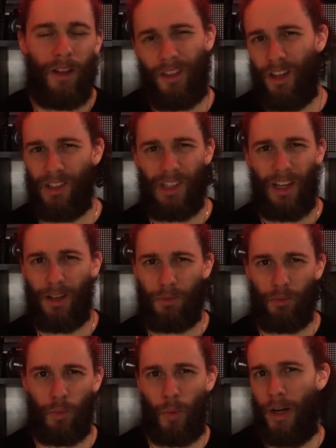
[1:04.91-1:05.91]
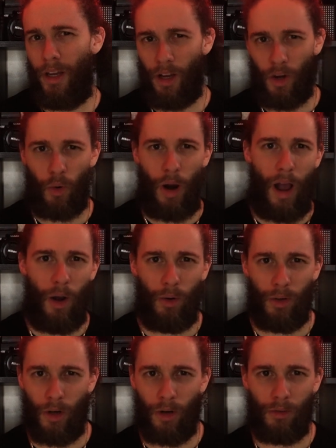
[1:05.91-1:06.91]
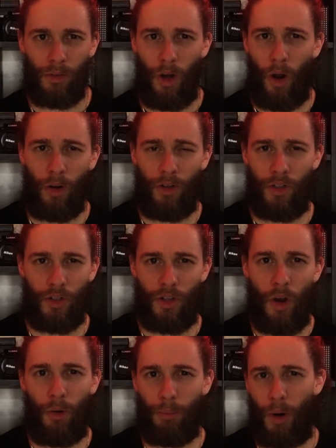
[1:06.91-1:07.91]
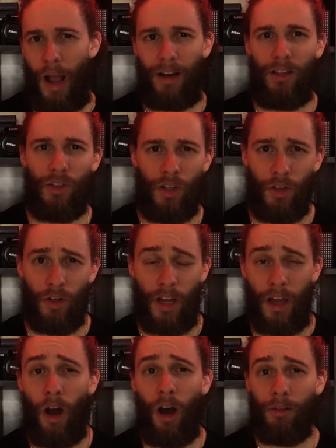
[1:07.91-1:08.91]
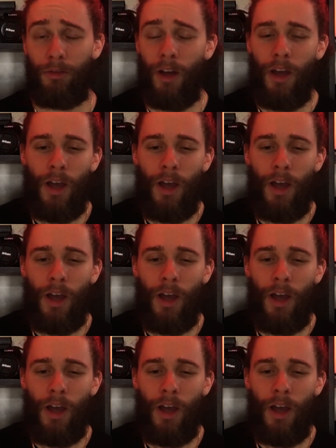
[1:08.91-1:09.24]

Things like reading a crowd are hard to just go and practice on your day off.